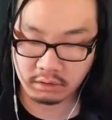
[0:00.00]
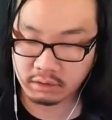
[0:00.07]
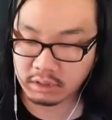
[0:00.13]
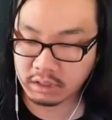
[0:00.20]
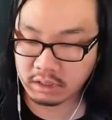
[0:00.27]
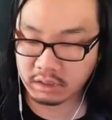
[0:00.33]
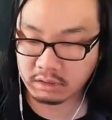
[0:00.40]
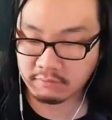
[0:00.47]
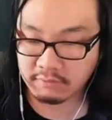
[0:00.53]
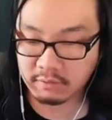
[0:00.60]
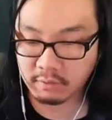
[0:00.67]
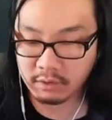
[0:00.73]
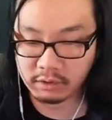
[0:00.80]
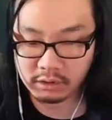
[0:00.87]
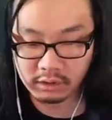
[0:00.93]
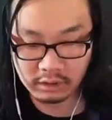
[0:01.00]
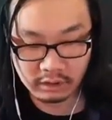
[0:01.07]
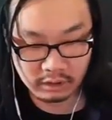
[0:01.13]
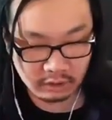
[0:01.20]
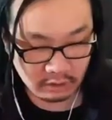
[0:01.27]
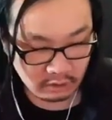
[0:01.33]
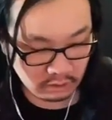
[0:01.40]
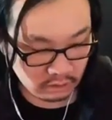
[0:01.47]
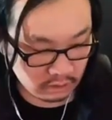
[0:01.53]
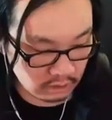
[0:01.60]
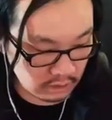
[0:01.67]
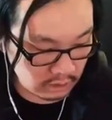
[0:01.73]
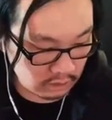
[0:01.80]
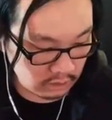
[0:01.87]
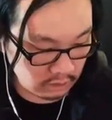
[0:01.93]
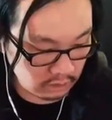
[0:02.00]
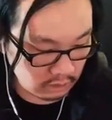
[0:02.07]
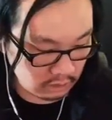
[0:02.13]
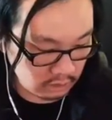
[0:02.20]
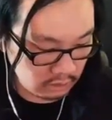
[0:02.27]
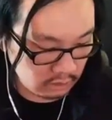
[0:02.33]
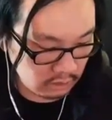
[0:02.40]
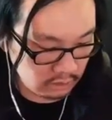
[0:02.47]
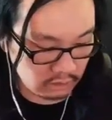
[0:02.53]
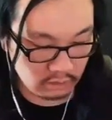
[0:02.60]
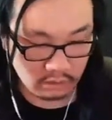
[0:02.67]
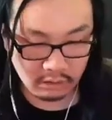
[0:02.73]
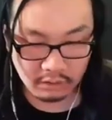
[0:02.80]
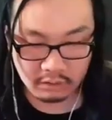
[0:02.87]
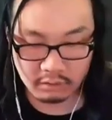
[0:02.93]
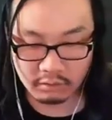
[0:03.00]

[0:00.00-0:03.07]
Yeah, everyone's is set. So.